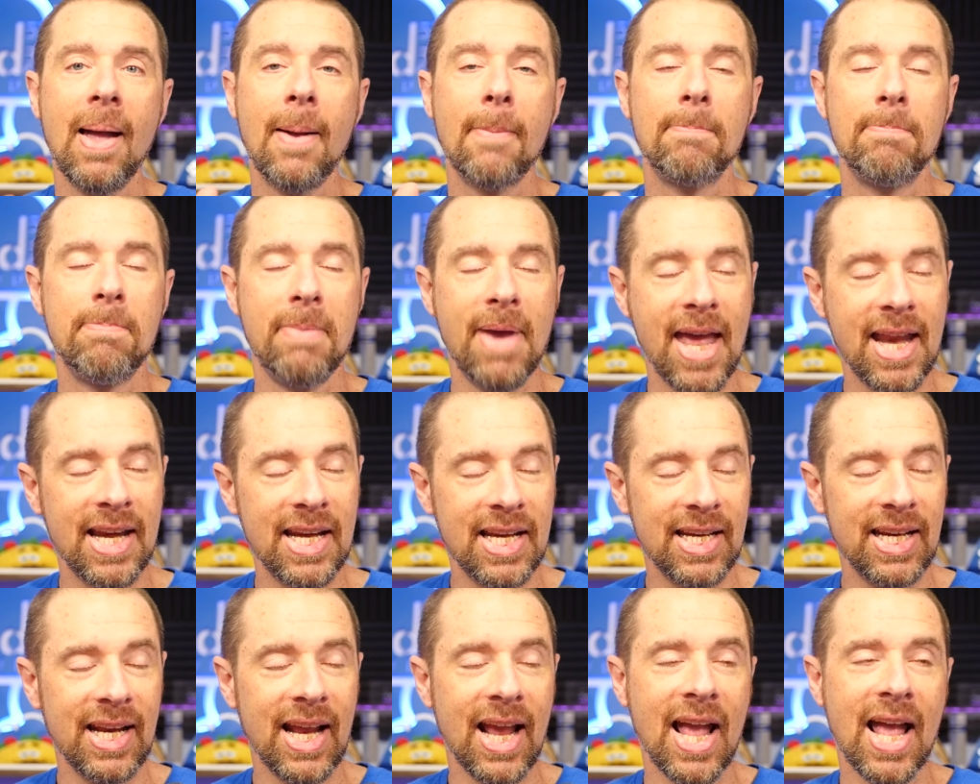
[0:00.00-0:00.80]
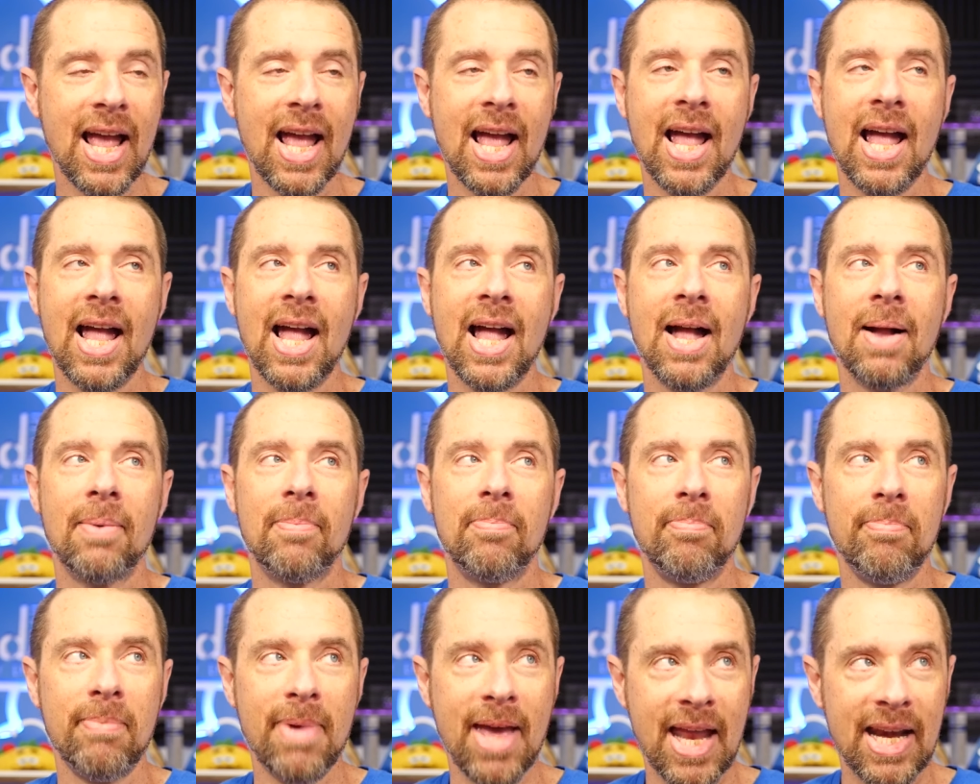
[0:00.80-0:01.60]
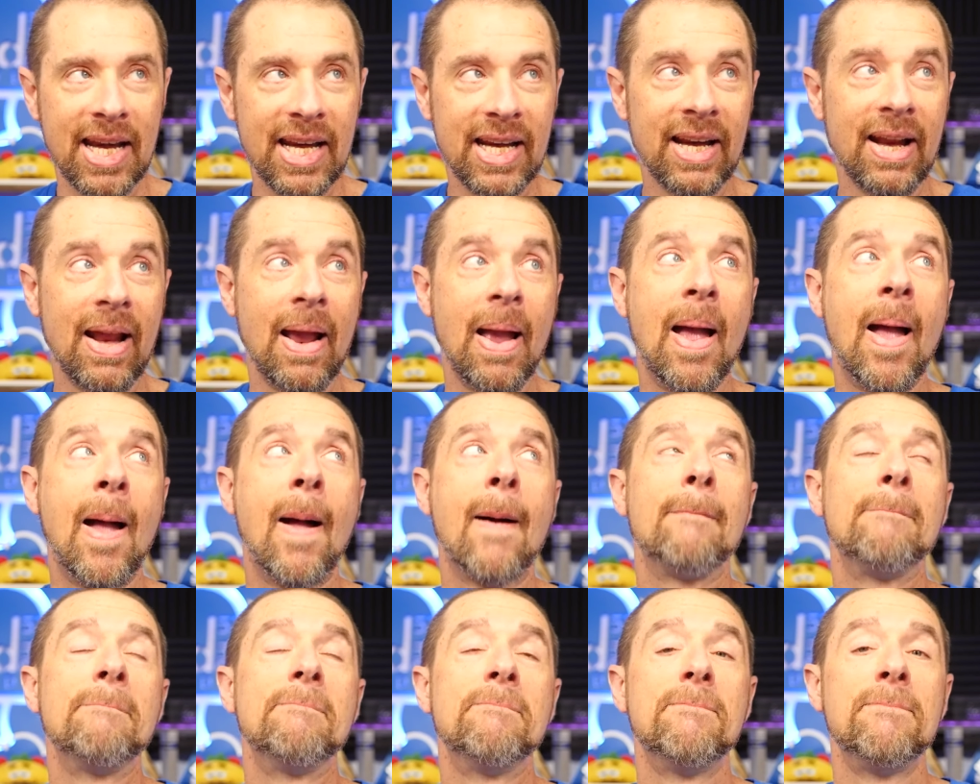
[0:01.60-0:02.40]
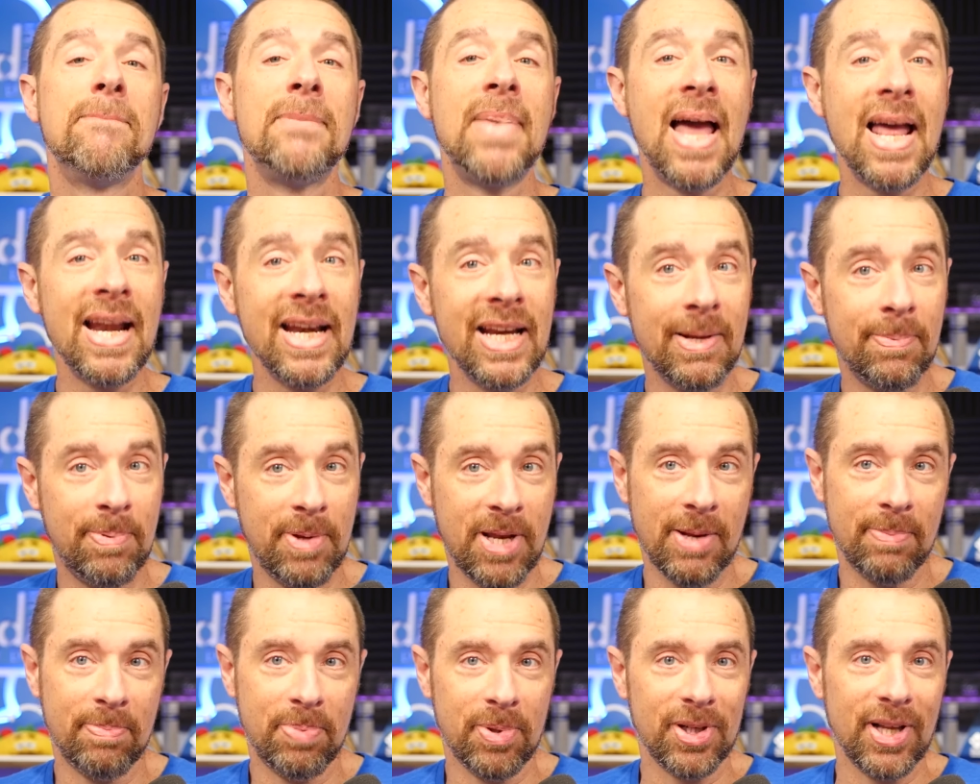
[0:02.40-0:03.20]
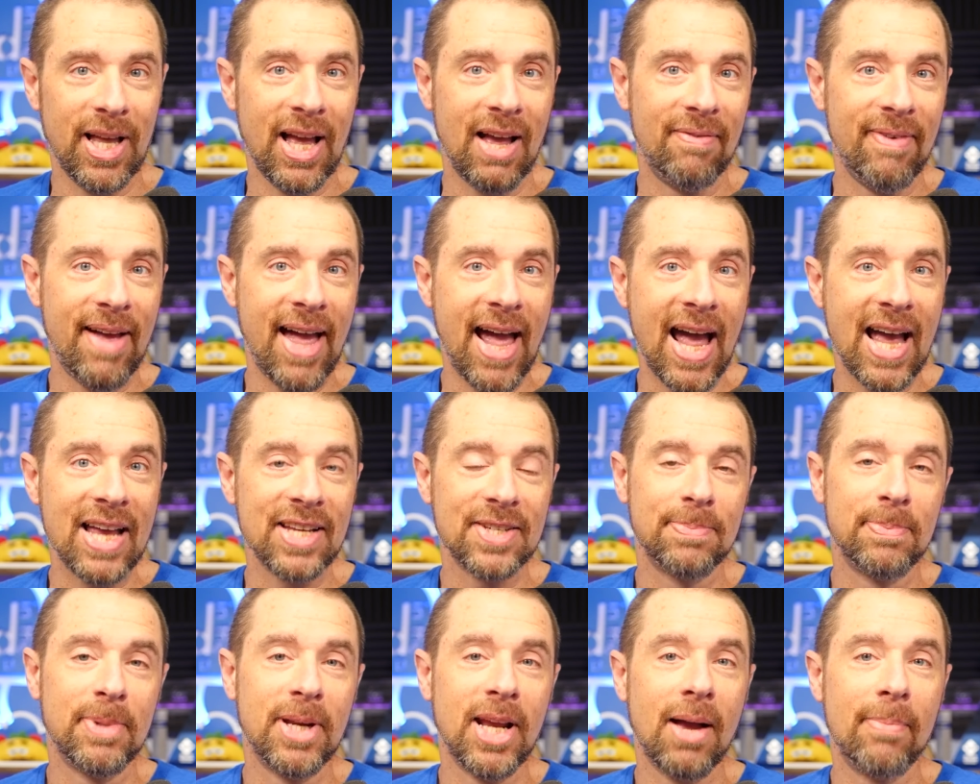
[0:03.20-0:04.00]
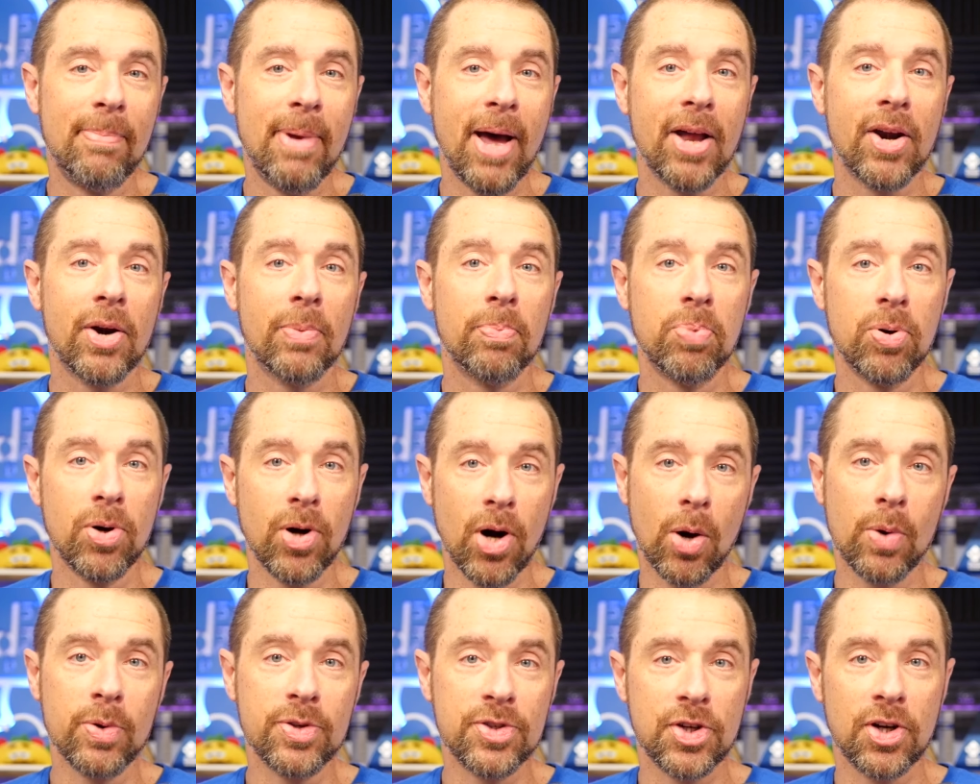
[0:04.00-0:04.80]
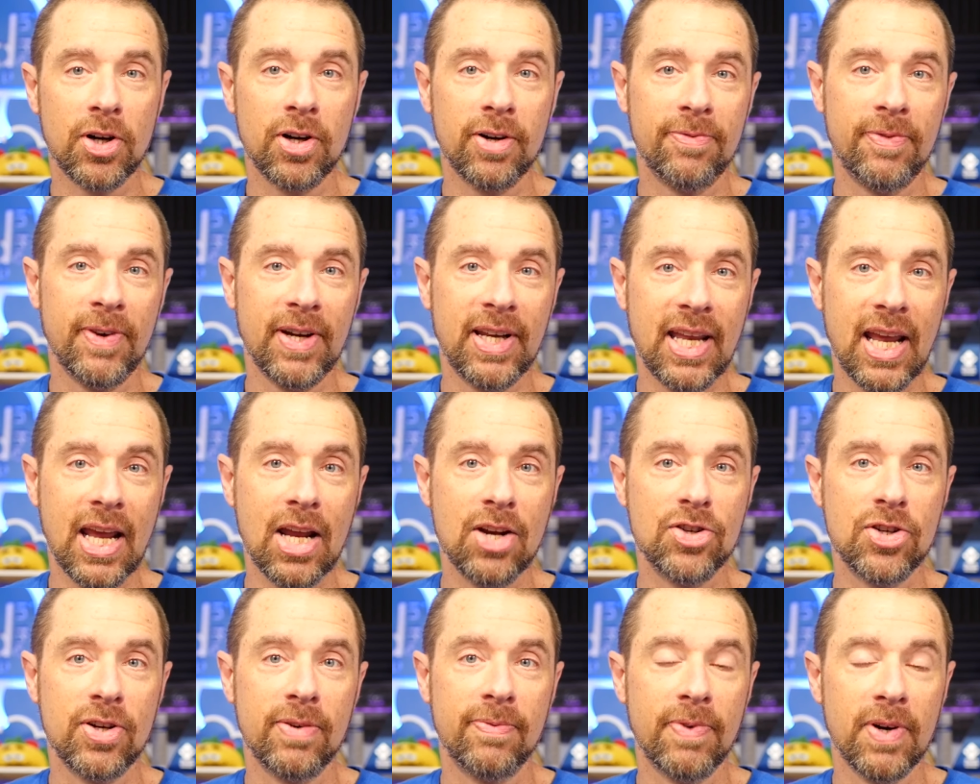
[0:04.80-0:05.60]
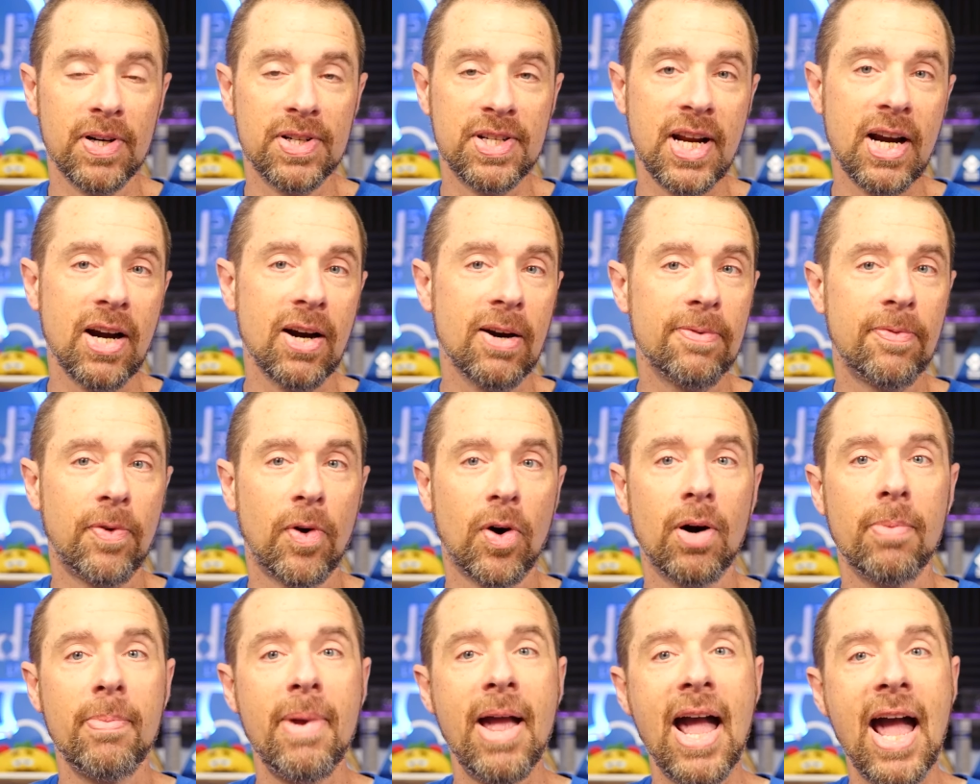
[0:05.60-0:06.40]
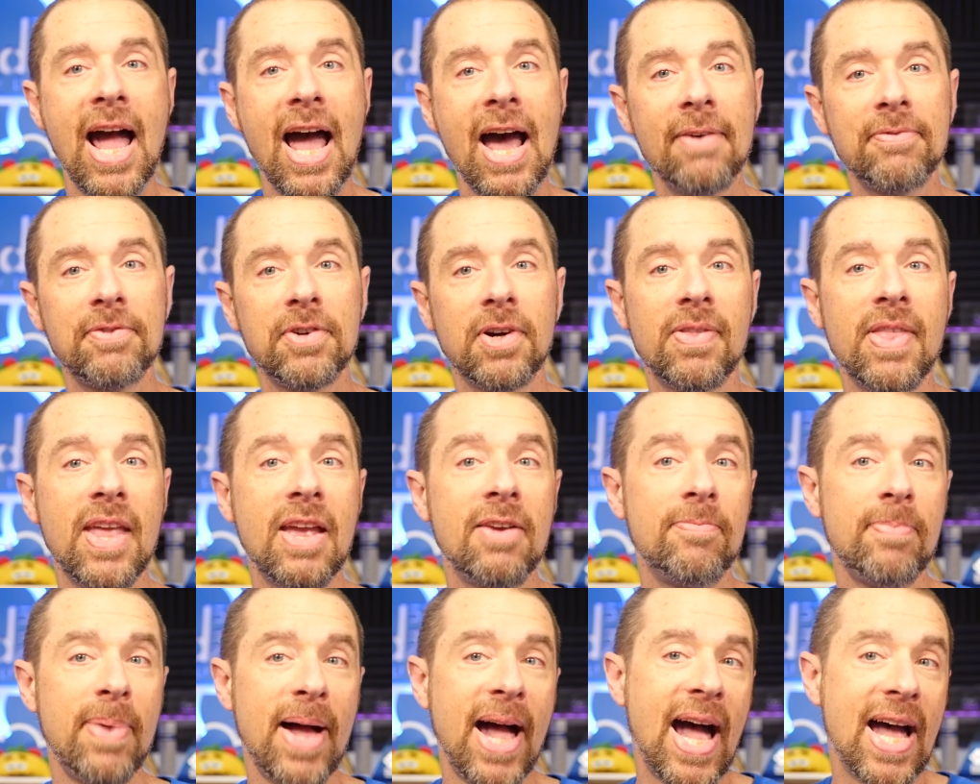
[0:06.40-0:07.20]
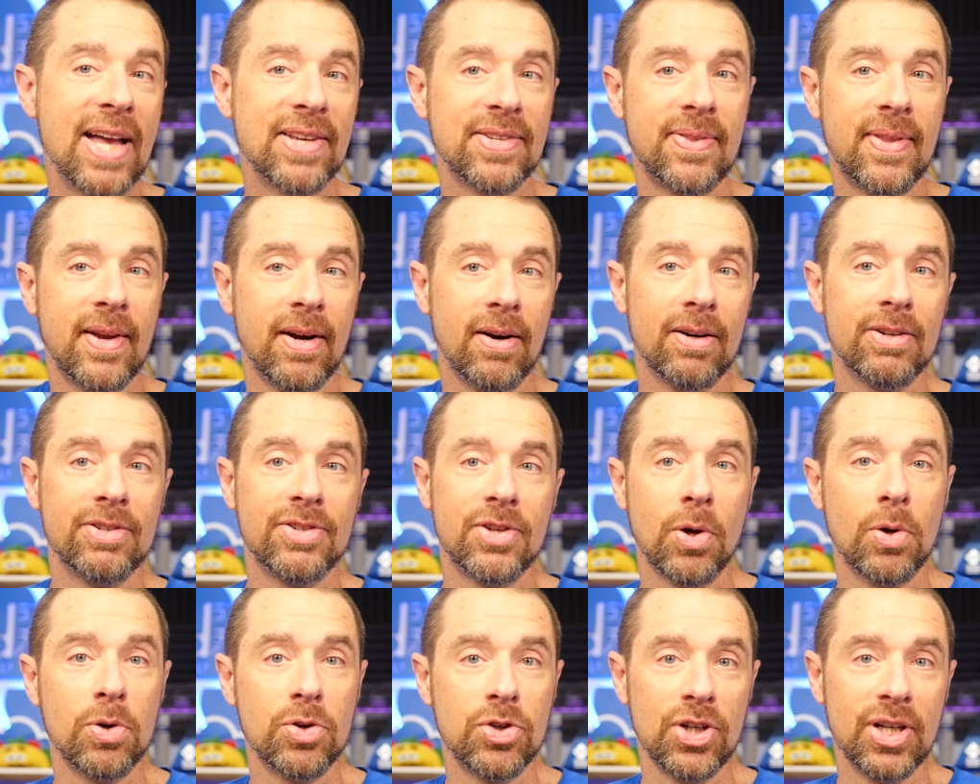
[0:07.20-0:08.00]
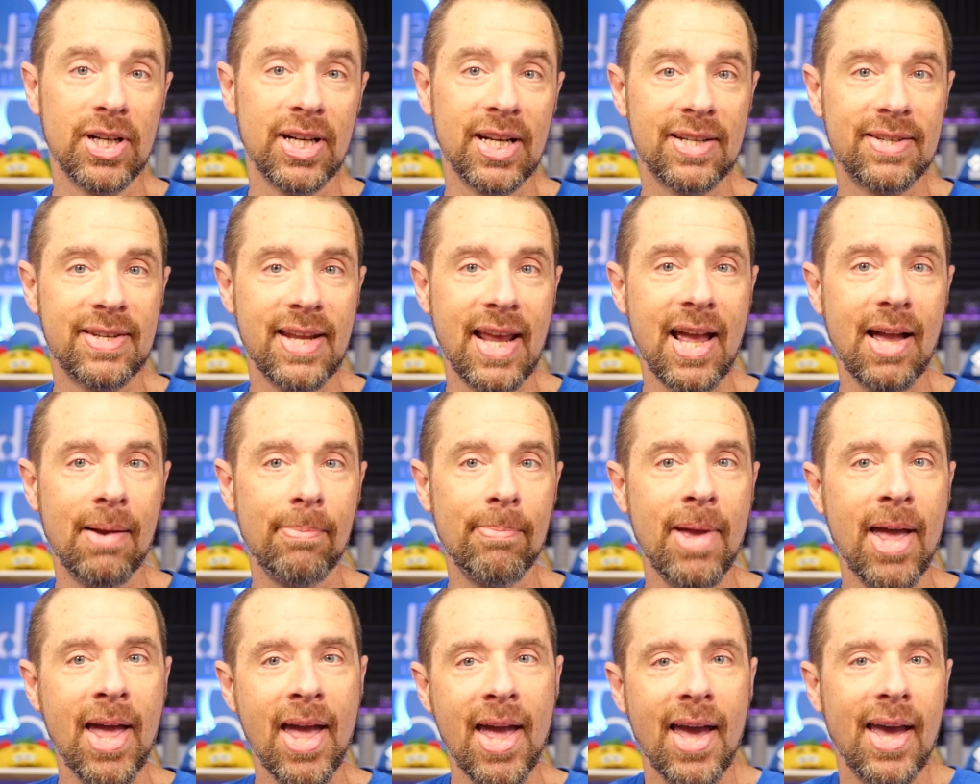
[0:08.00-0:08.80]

Many, many, many people have asked me about a pro certification for Terraform after they've passed their associate exam,